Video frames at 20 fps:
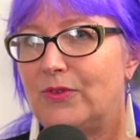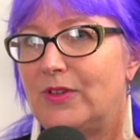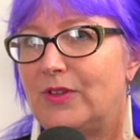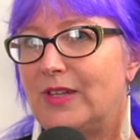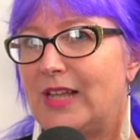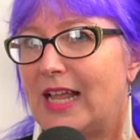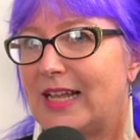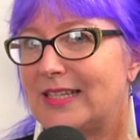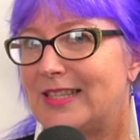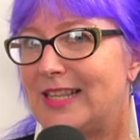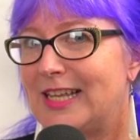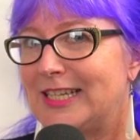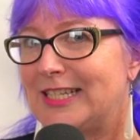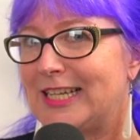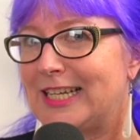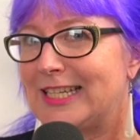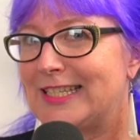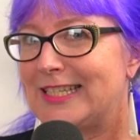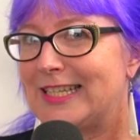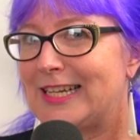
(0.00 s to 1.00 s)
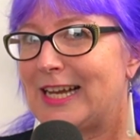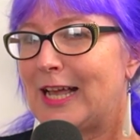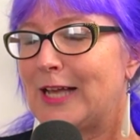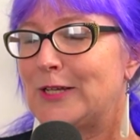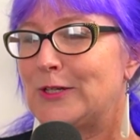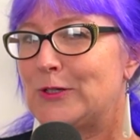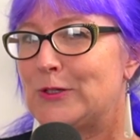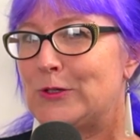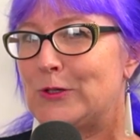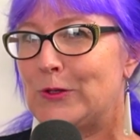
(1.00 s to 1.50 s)
Next thing to consider,
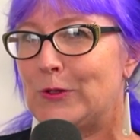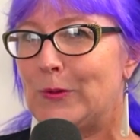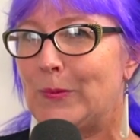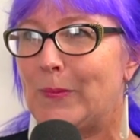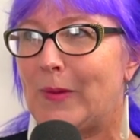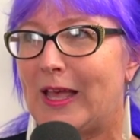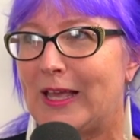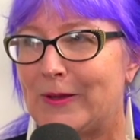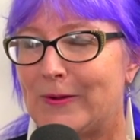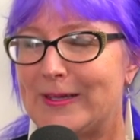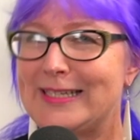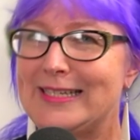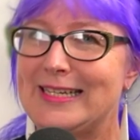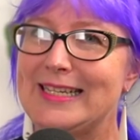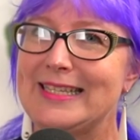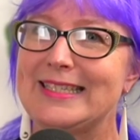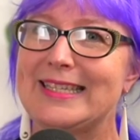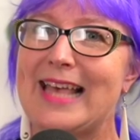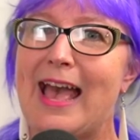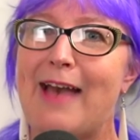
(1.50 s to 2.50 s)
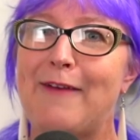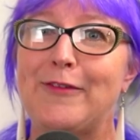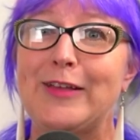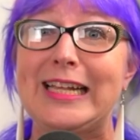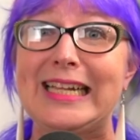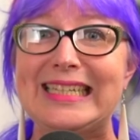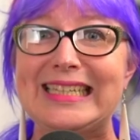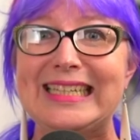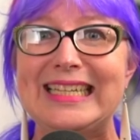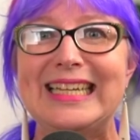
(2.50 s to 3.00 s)
do my questions have
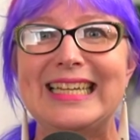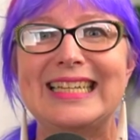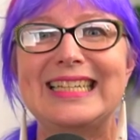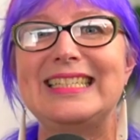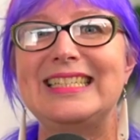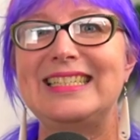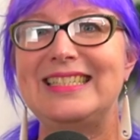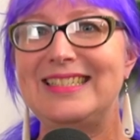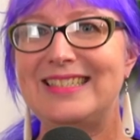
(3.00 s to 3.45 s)
clear